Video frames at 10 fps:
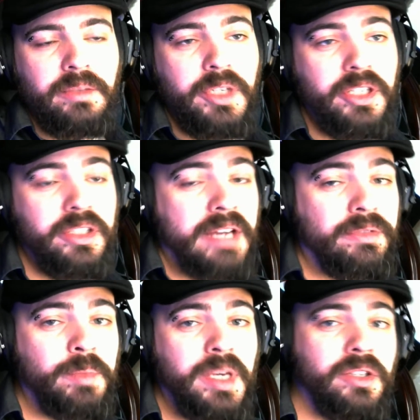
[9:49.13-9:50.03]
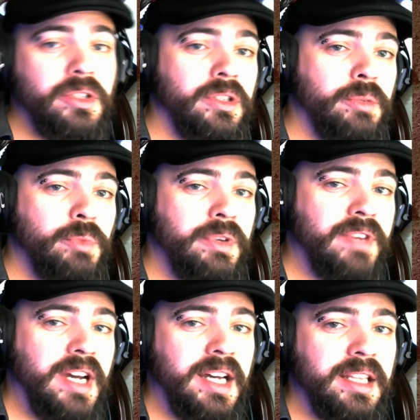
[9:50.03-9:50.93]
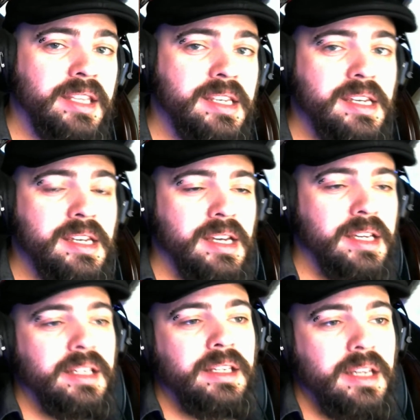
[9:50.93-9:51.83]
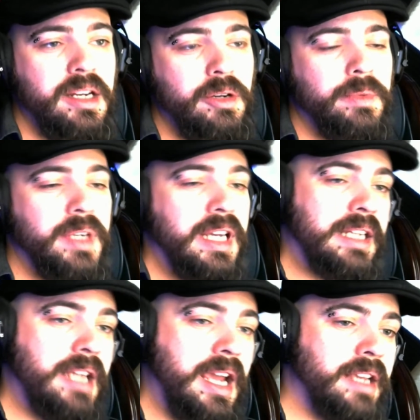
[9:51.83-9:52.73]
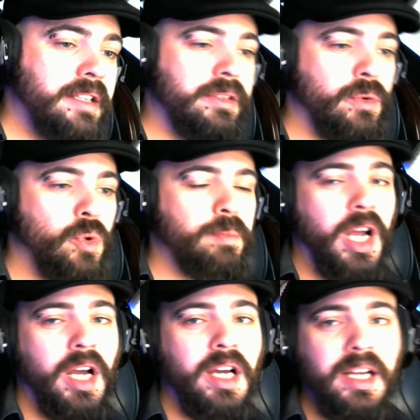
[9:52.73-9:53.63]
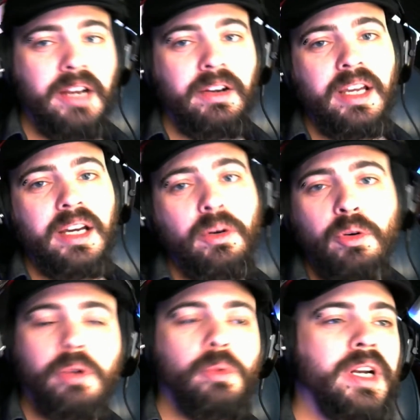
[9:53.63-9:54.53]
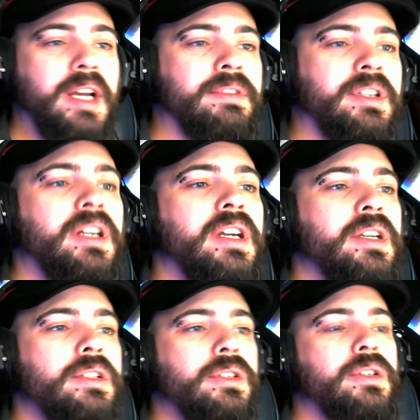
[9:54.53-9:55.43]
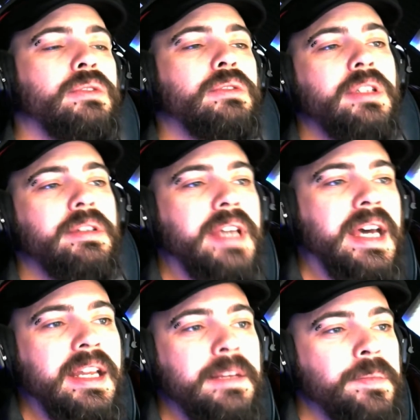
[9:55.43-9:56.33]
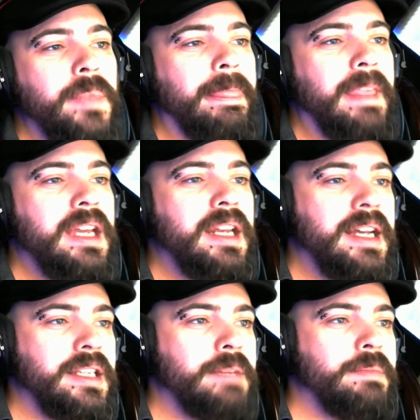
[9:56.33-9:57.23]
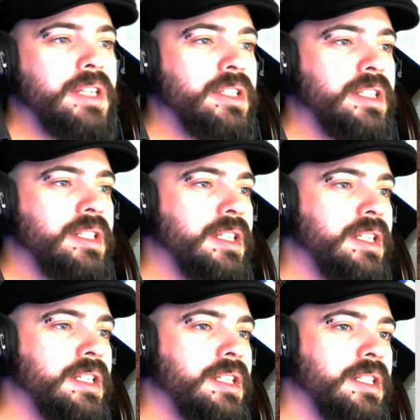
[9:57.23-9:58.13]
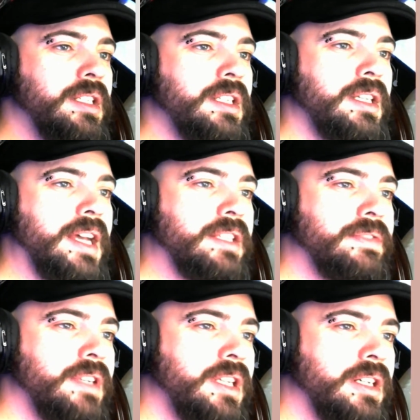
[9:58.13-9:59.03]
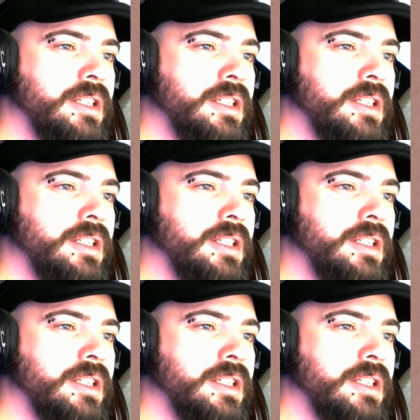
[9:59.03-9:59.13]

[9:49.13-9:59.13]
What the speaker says: just have to make sure that we've got the, tanks or pond area or whatever to do that. And as I mentioned in the last video,